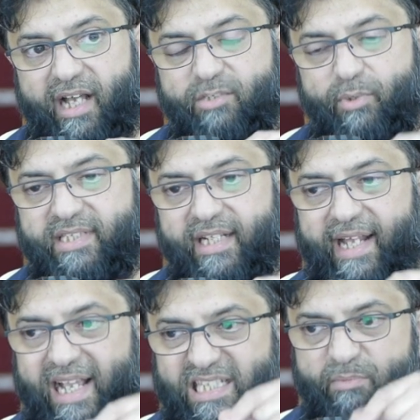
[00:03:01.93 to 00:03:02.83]
as we said, it
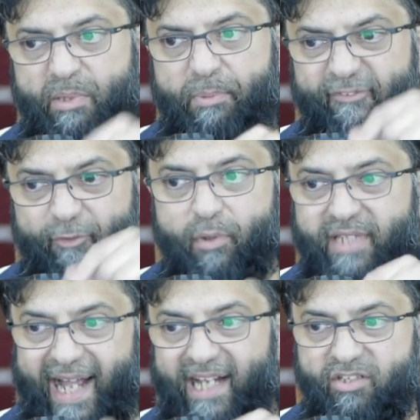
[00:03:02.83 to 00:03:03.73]
has to be before
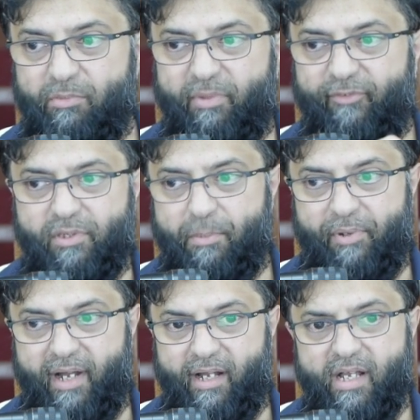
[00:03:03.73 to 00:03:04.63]
the action, before the
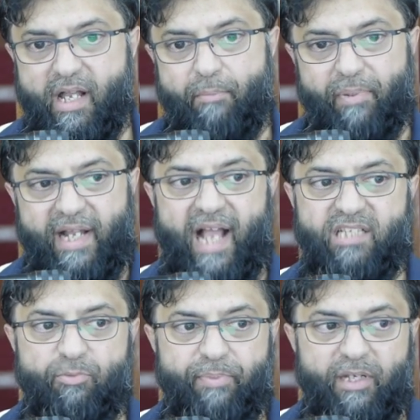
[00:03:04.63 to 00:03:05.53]
prayer, but it has
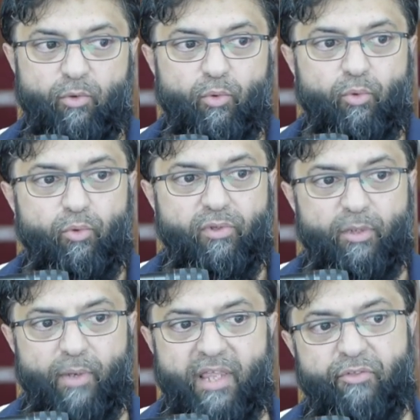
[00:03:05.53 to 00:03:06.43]
to be all the
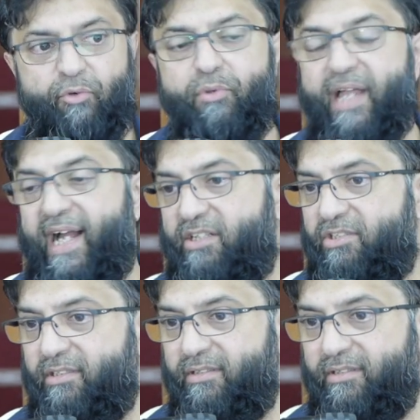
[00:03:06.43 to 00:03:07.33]
way through the
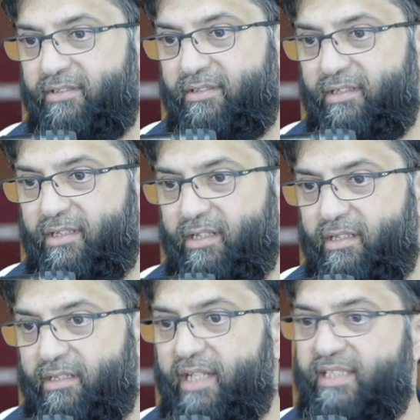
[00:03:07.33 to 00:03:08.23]
action.
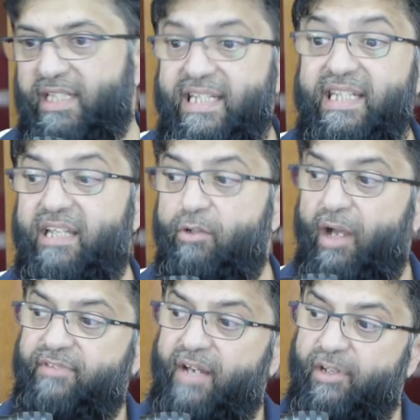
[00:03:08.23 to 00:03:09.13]
Like the niyyah, you
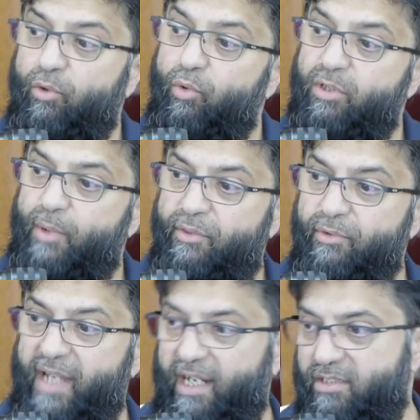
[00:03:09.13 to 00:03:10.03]
have to have it all the way through
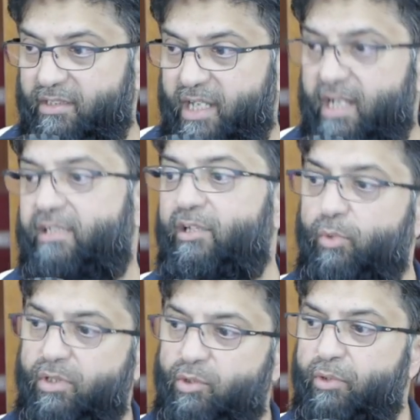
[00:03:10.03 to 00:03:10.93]
the action. The
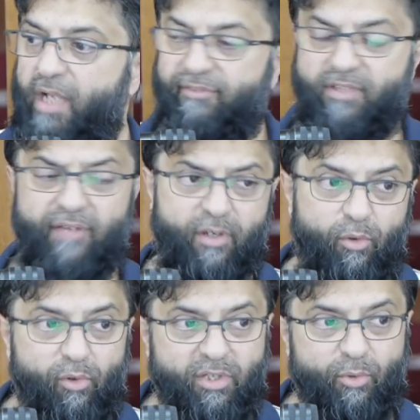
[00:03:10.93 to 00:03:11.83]
wudu, you have to have it
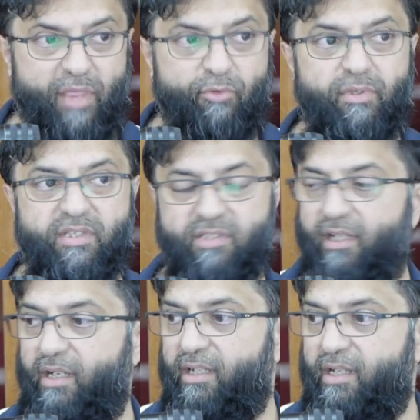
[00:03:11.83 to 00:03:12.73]
all the way through the
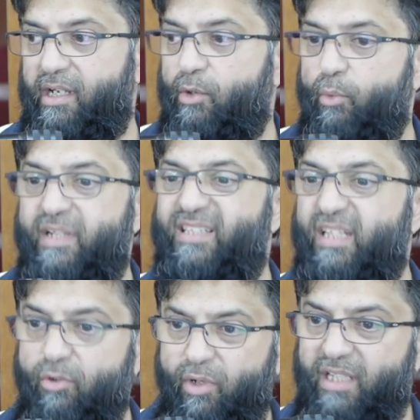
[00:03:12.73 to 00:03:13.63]
salah. Whereas the
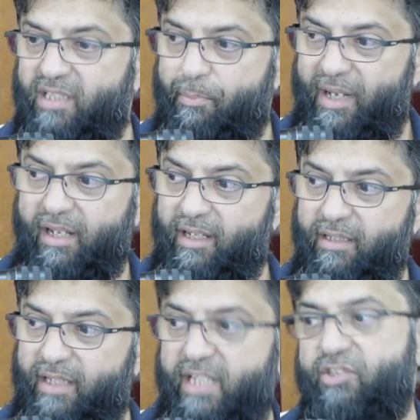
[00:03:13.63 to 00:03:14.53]
rukn, the
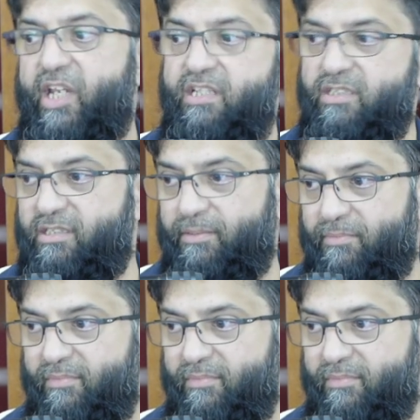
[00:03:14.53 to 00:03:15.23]
pillar, it changes